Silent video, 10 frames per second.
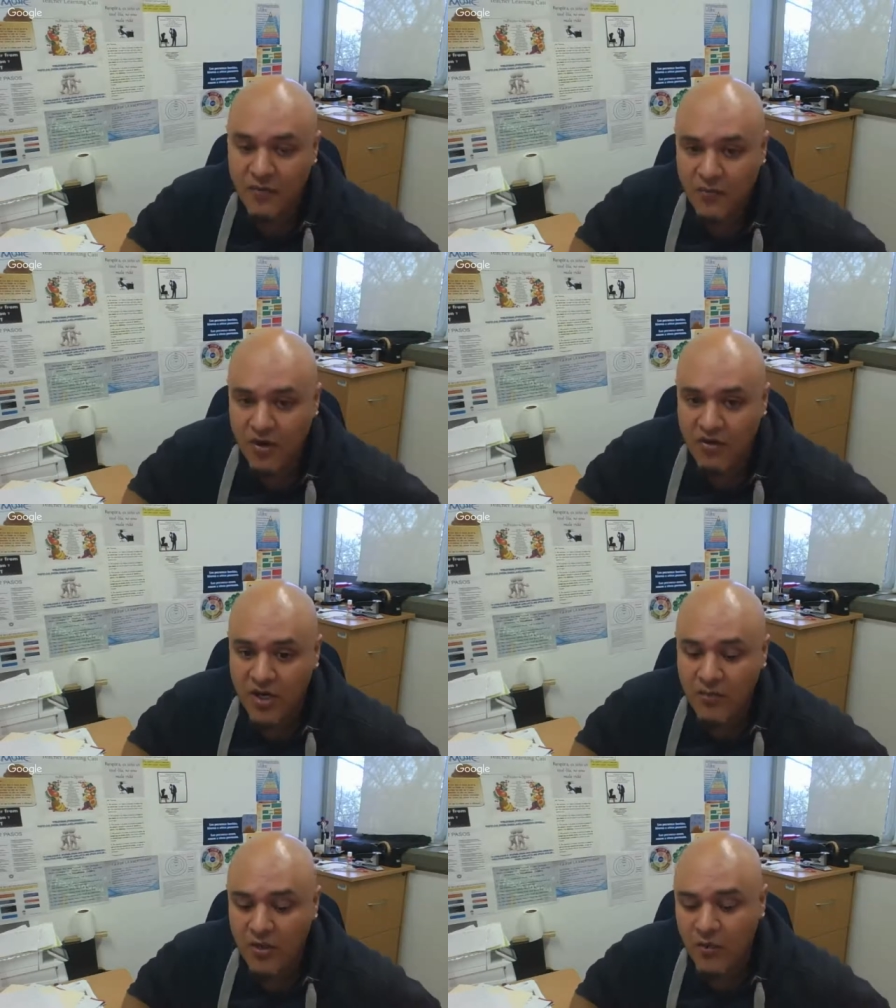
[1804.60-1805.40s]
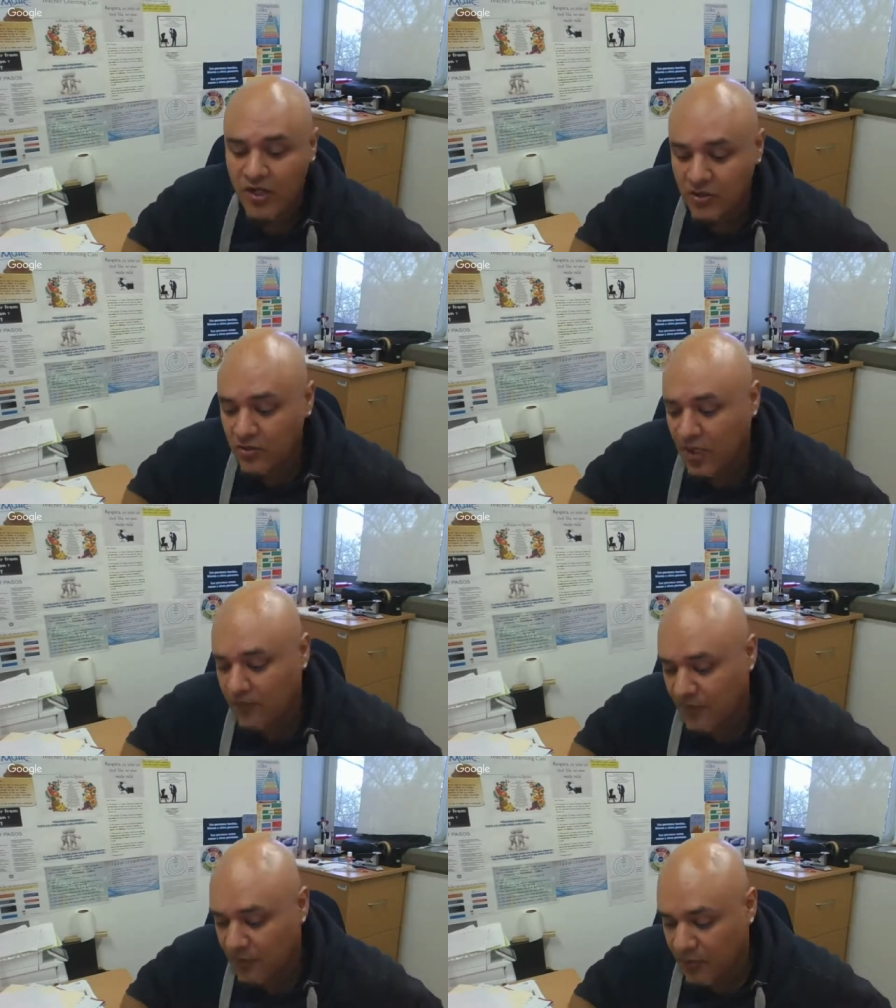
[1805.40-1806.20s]
a program, we do
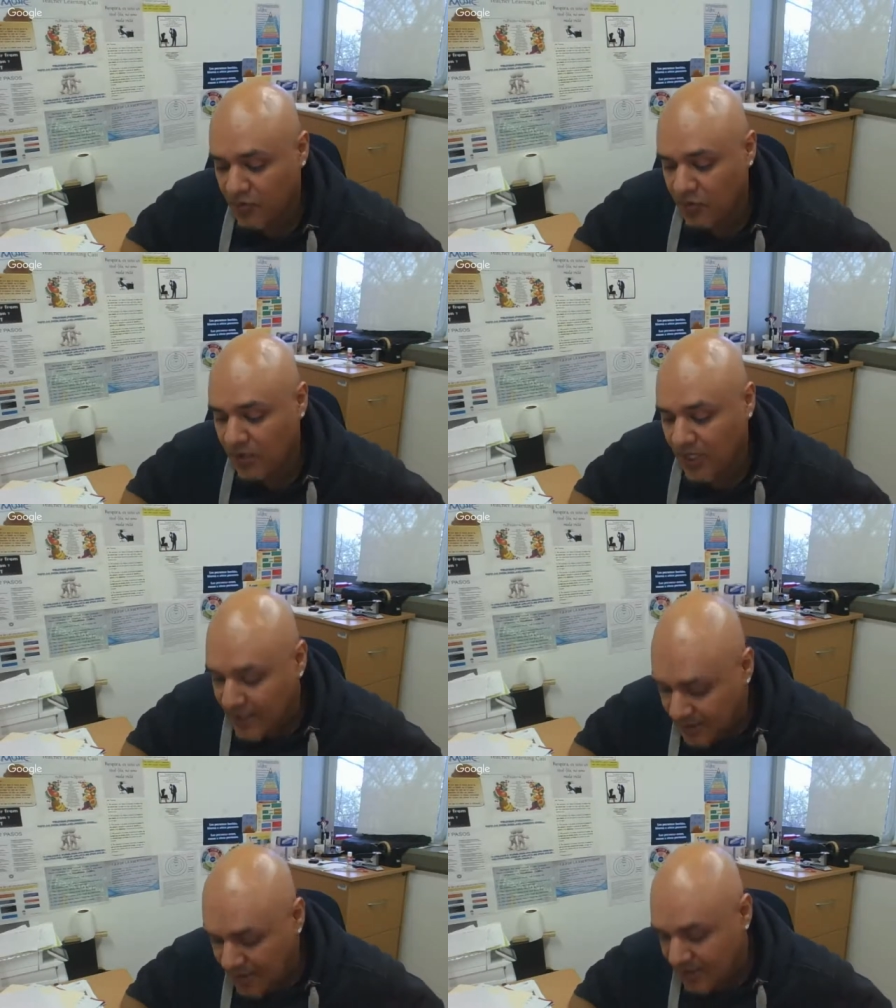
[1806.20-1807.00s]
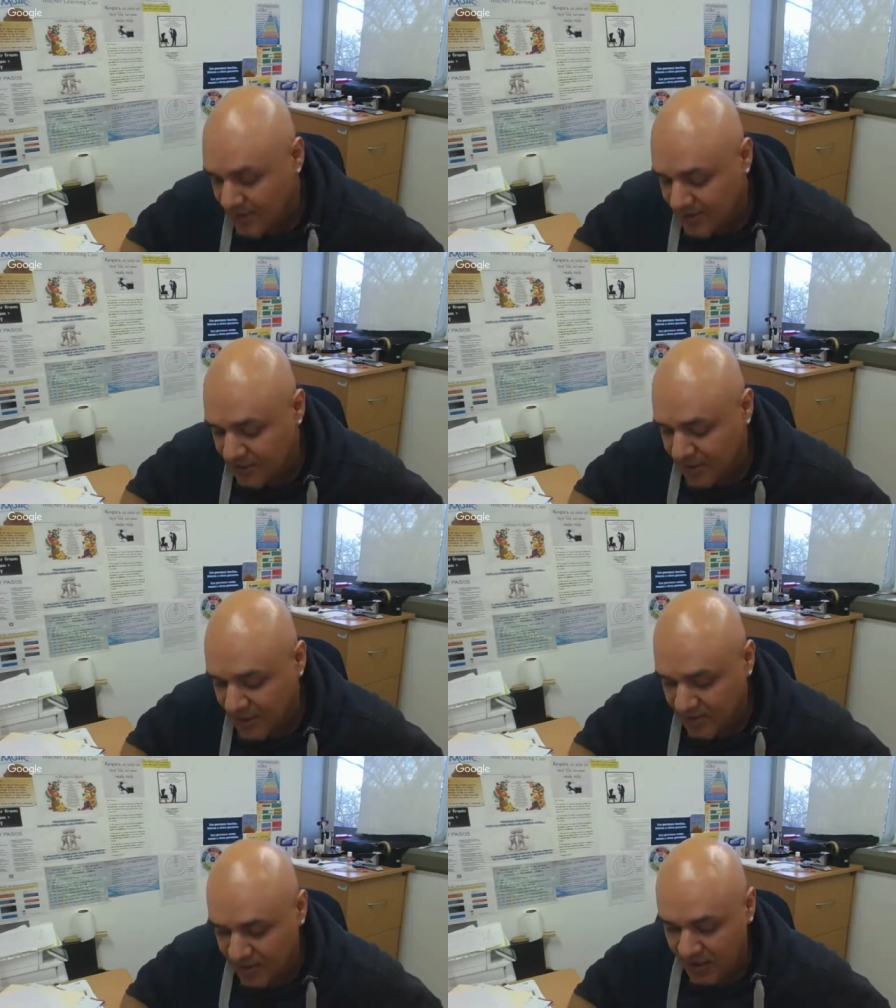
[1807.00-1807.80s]
have a book. So what I did this
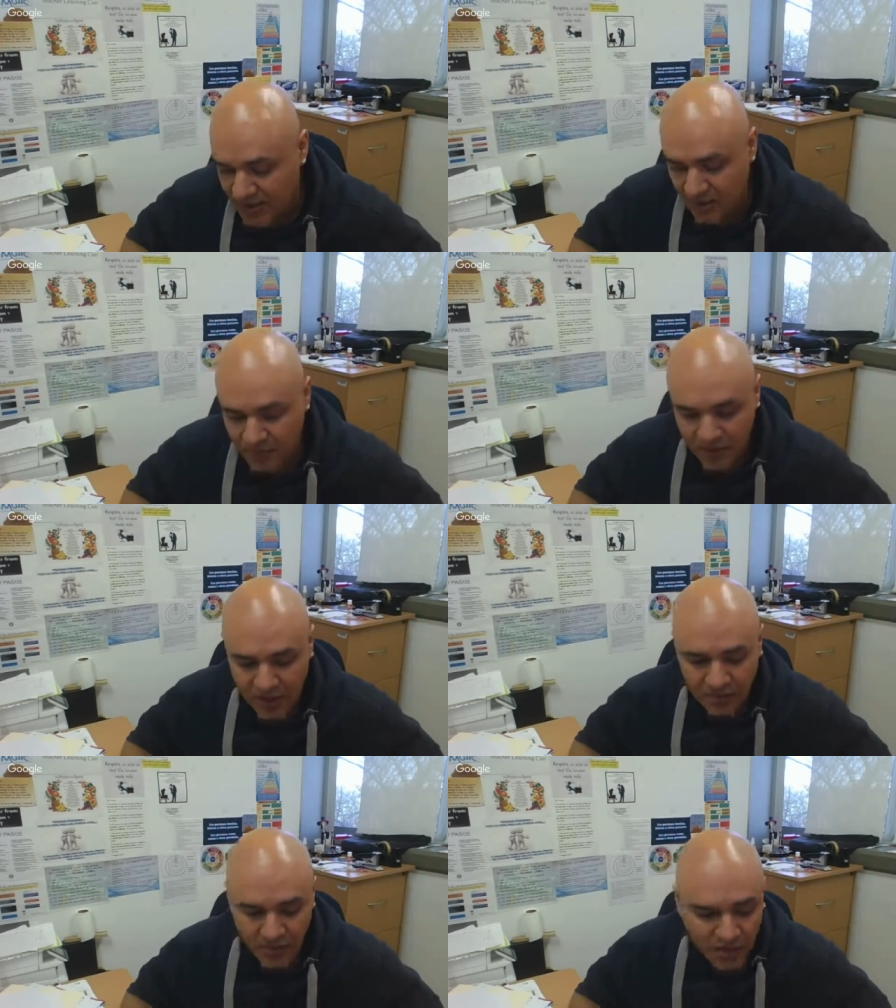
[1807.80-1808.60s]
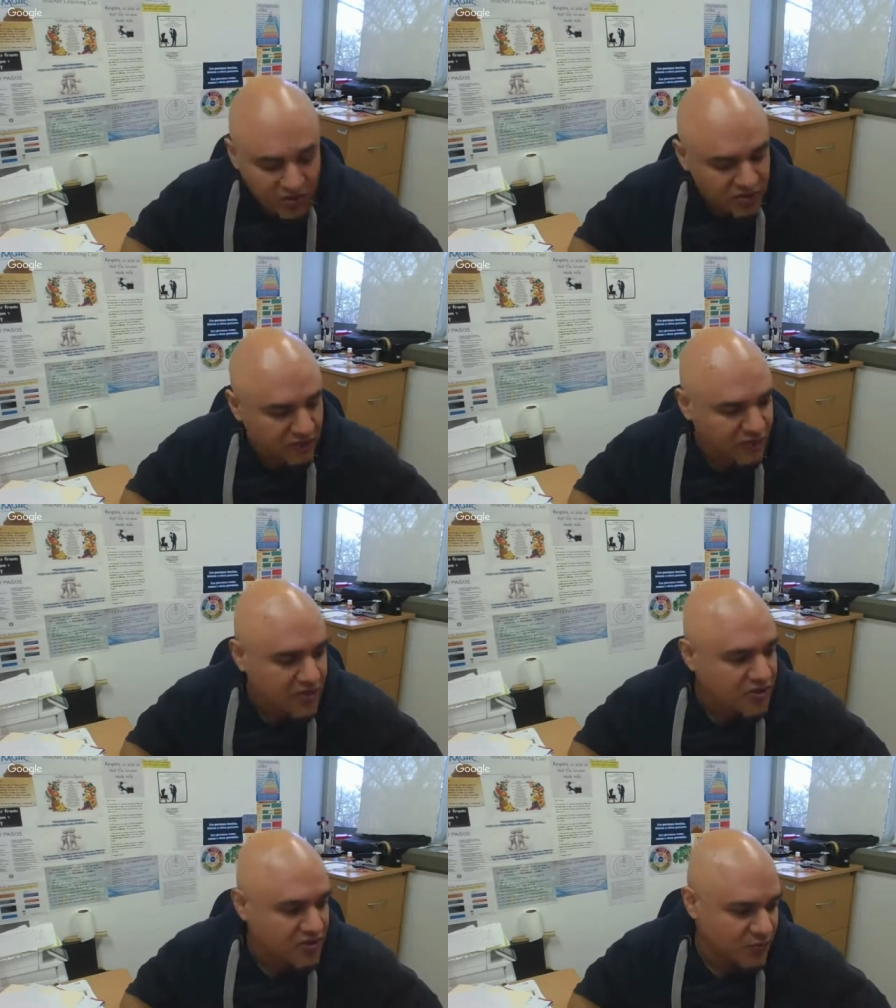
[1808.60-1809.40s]
semester is I brought a bunch of
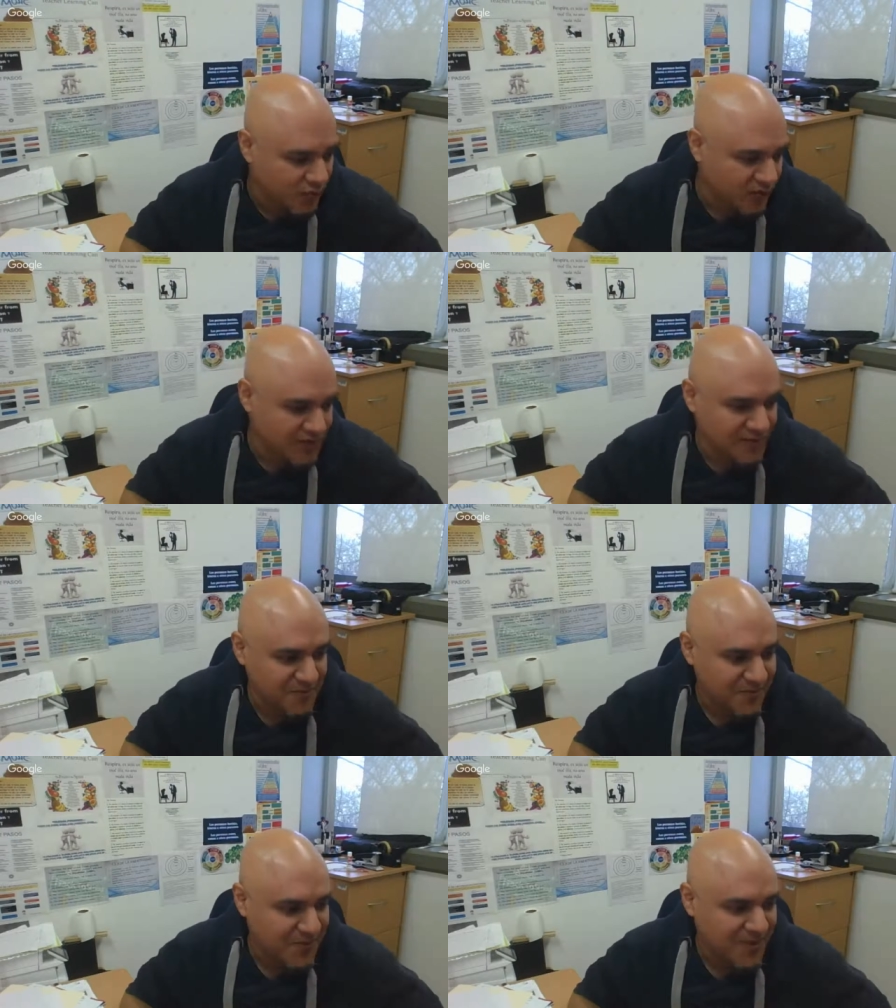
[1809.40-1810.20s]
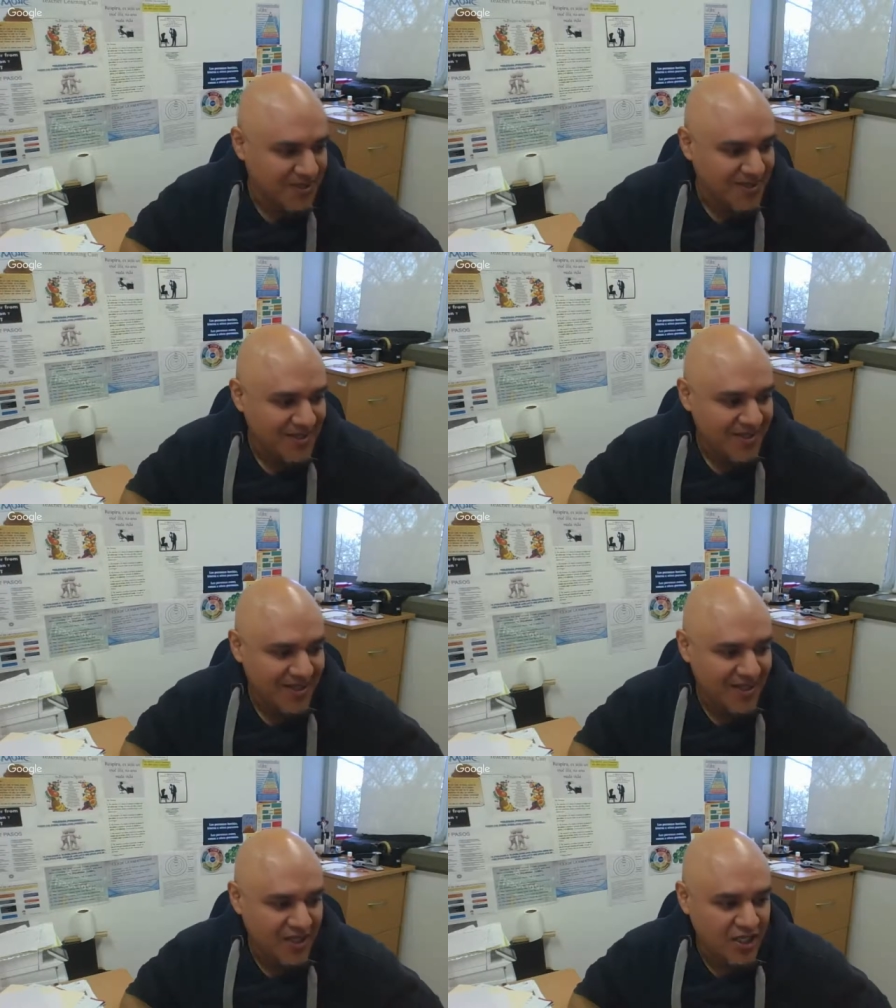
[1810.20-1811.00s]
teachers' books
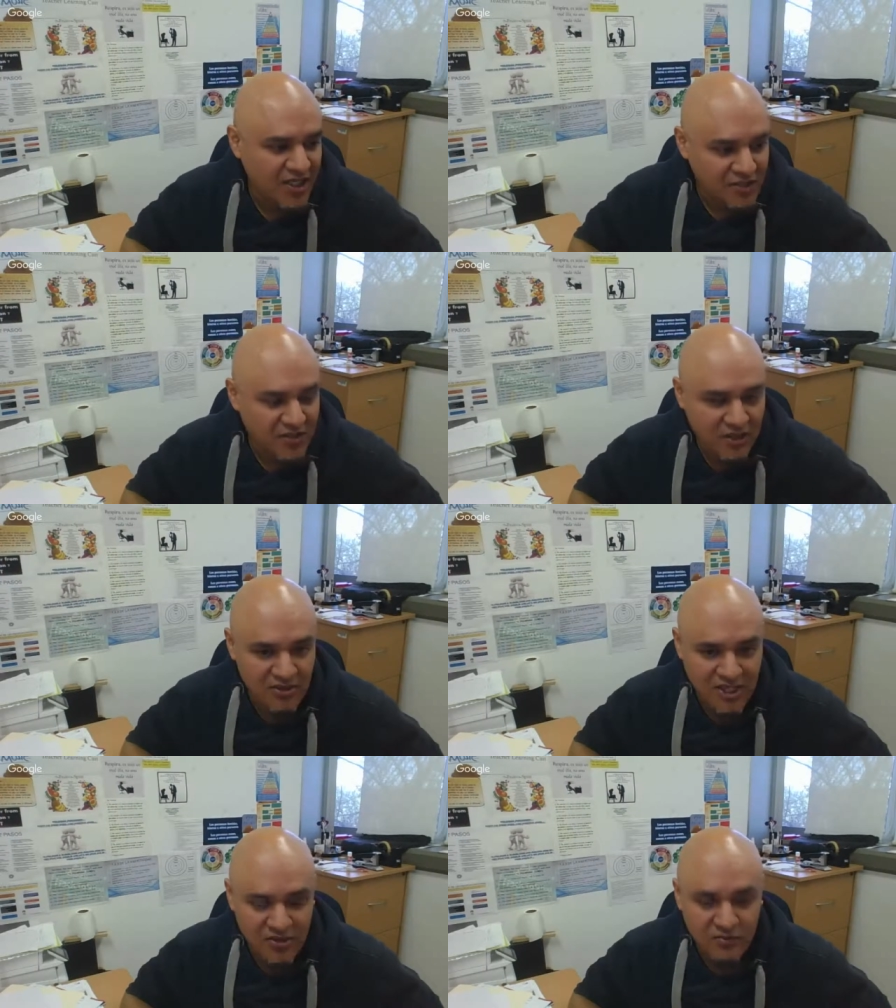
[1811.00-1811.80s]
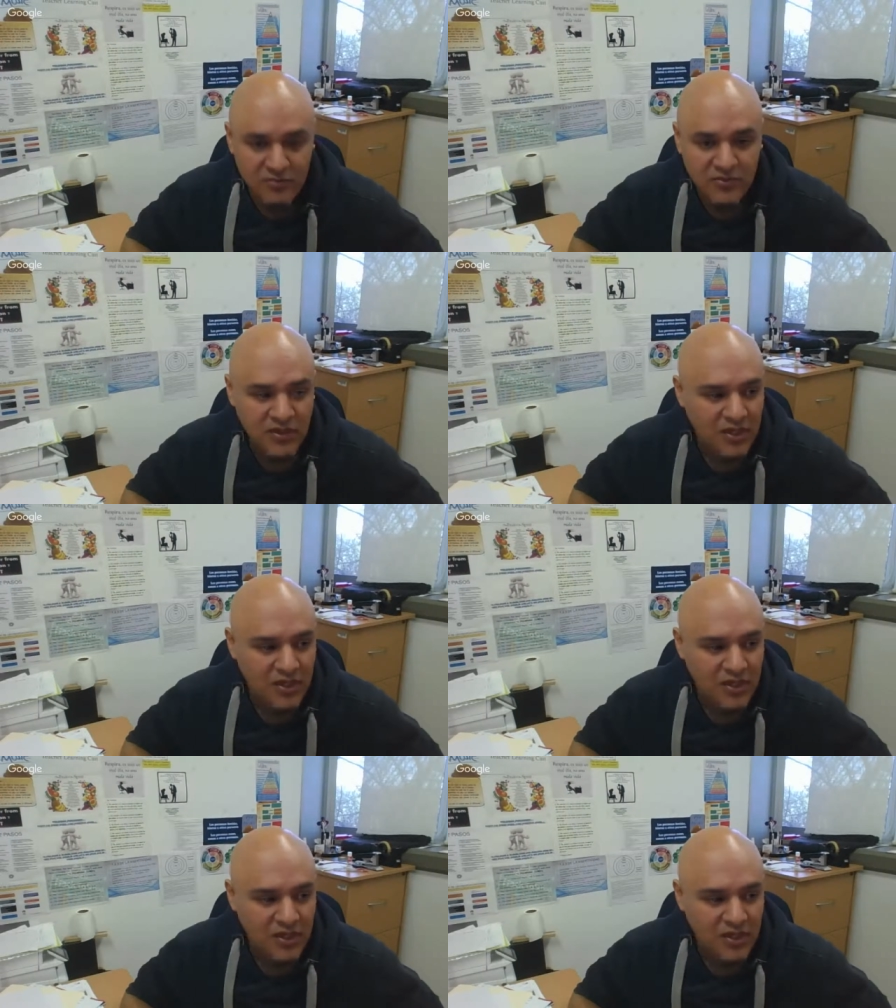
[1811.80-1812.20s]
uh, into the classroom.